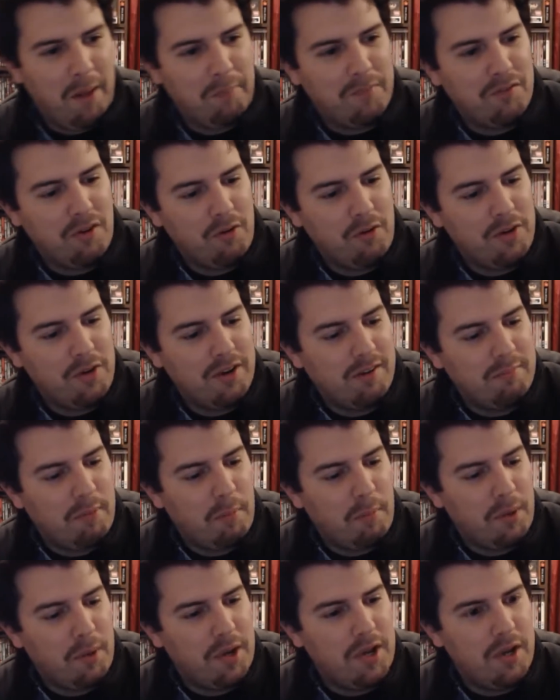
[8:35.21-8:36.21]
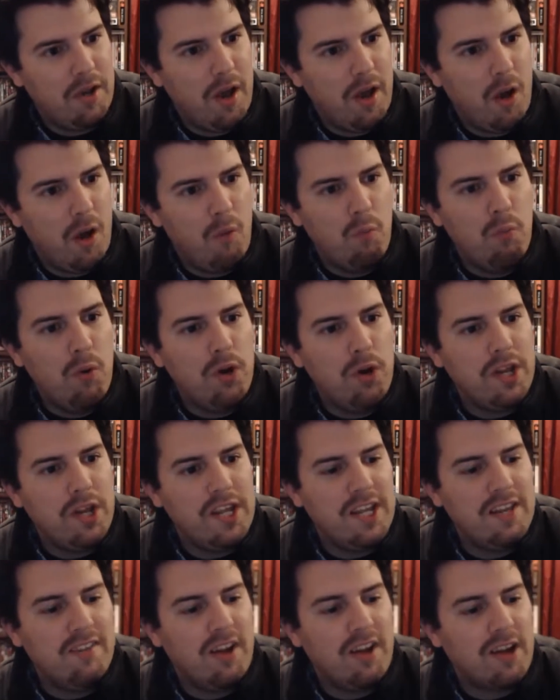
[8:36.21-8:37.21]
I'm sure it's probably a
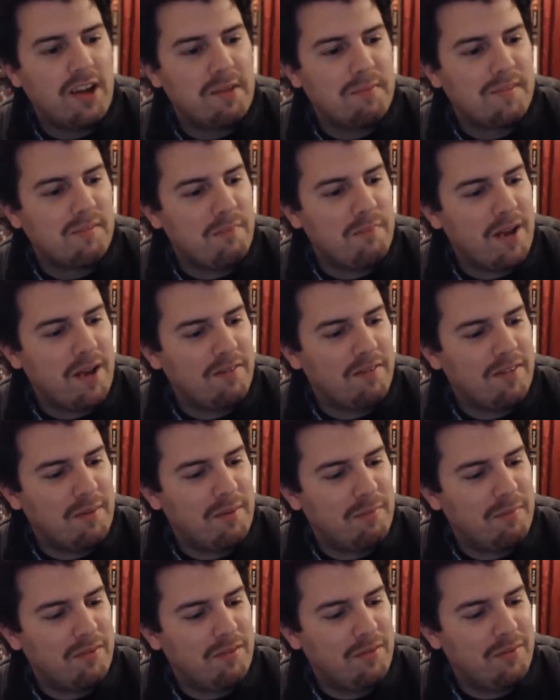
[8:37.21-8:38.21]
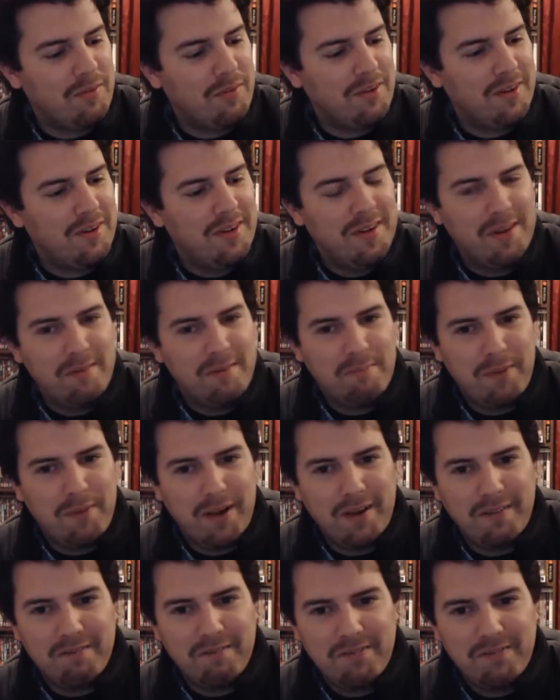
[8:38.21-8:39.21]
woody type smell of some sort,
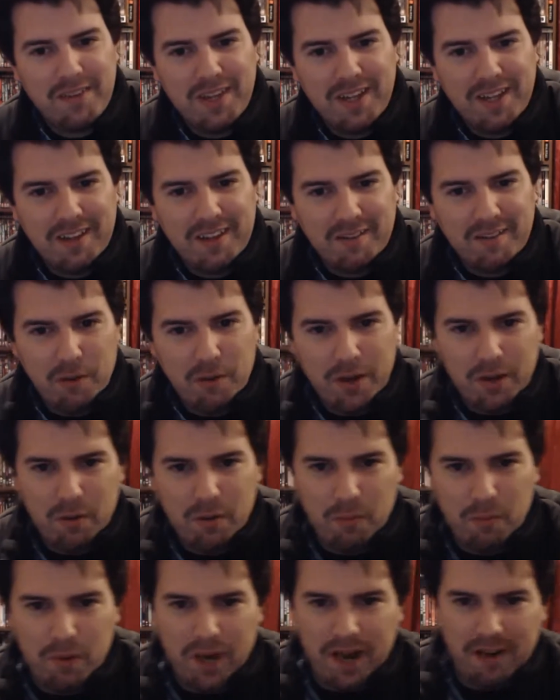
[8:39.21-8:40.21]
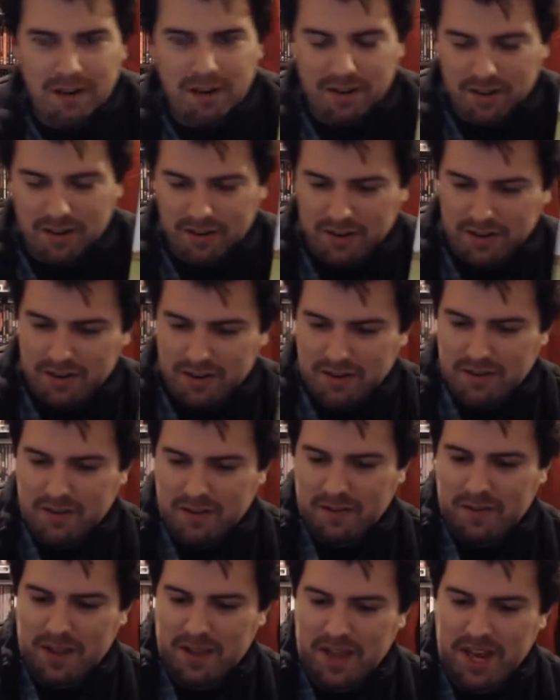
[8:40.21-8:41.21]
but it's quite a cool character.
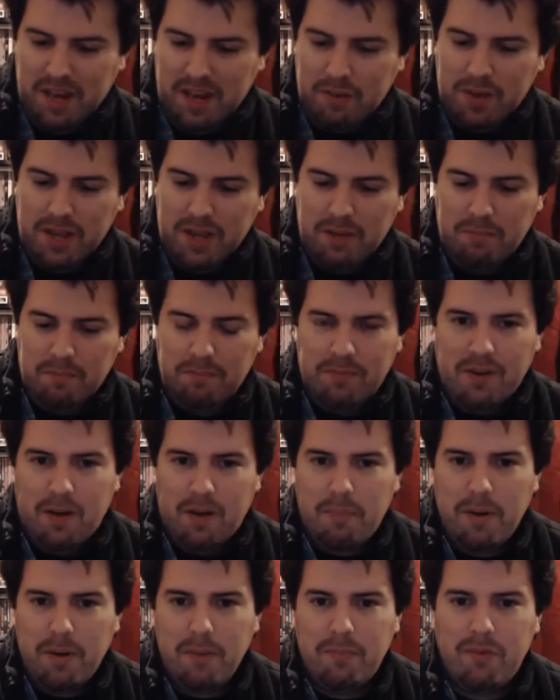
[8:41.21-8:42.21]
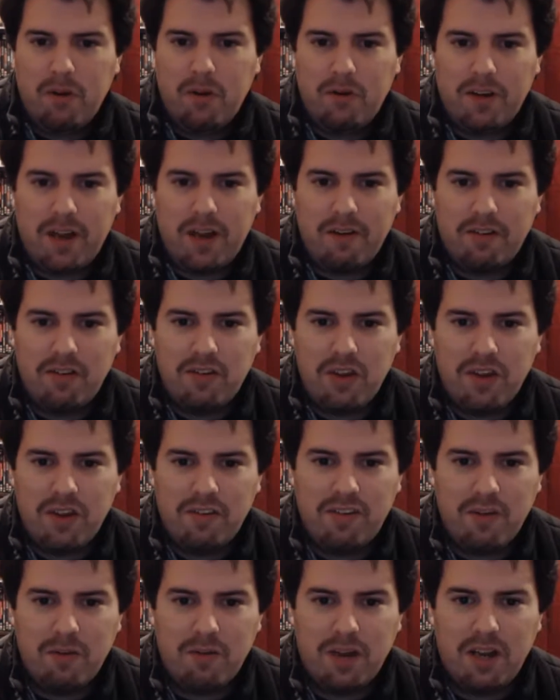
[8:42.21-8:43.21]
Anyway, so I'll put them two together so you
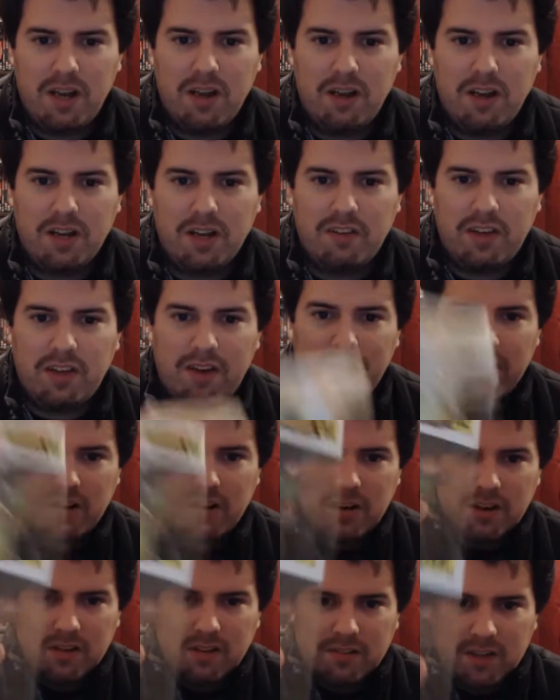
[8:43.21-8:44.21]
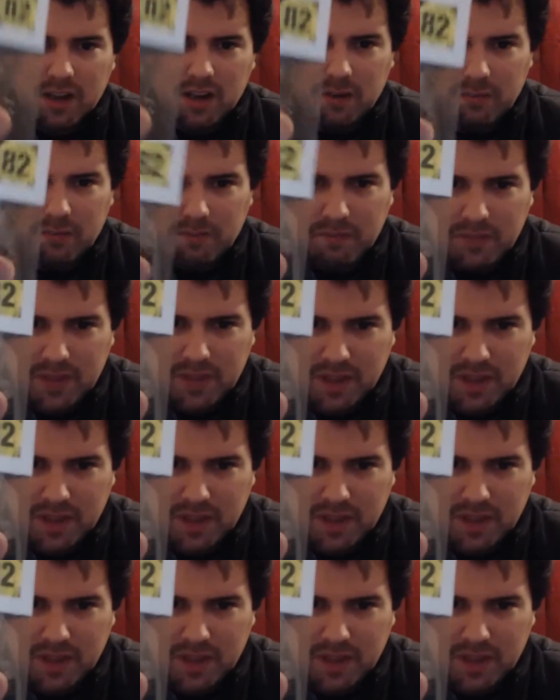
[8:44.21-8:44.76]
can see what they look like together. So